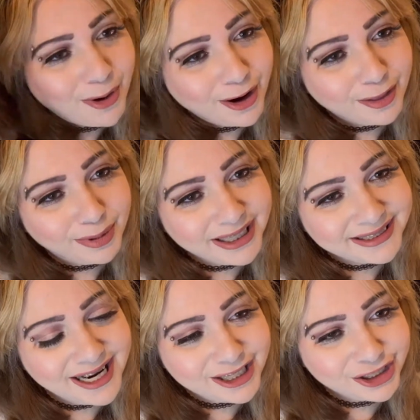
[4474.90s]
of the Blaze
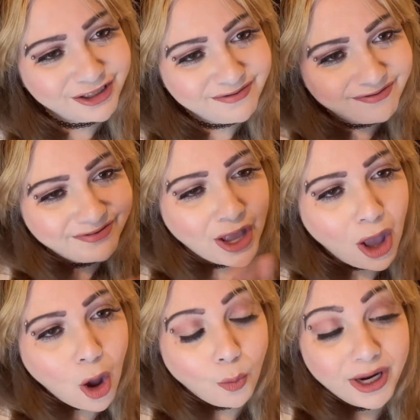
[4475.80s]
Nation.
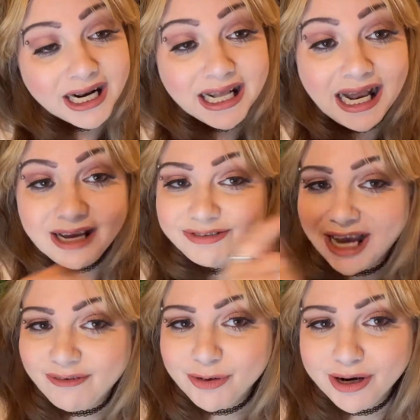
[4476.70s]
We'd love to
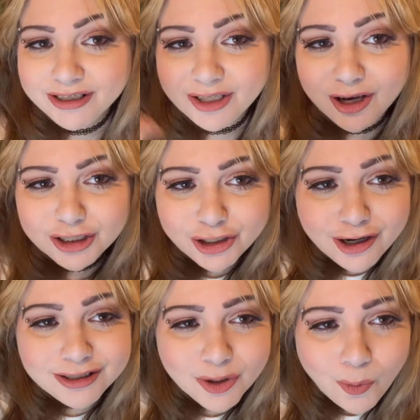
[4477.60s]
have you here as long as you're
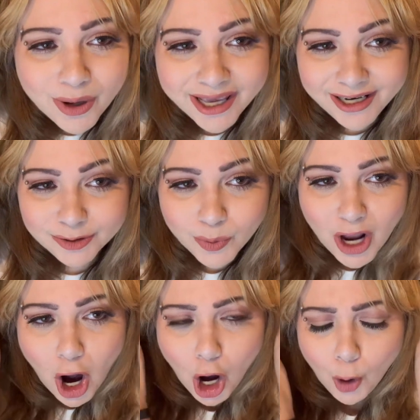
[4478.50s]
as wicked as we
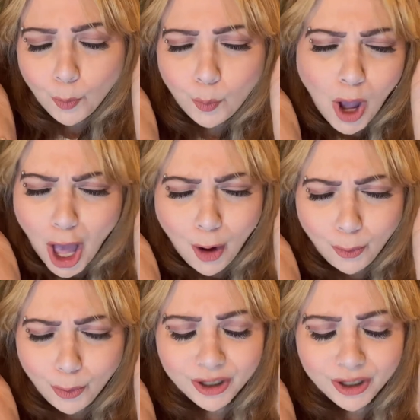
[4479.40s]
are. Woo!